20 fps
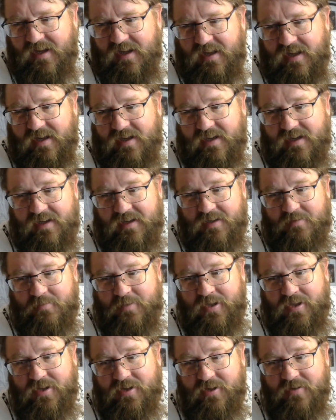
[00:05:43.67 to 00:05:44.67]

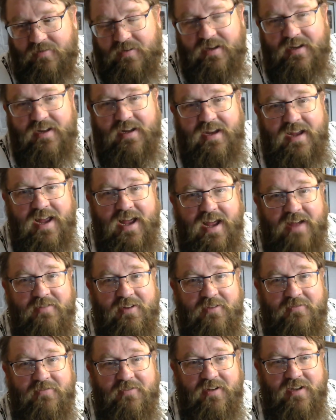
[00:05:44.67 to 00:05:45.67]
Yuvia, I
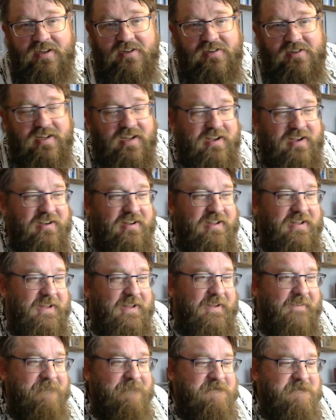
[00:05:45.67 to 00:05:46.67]
haven't finished Tiger
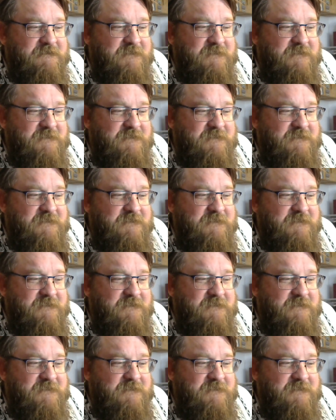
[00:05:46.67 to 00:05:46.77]
King.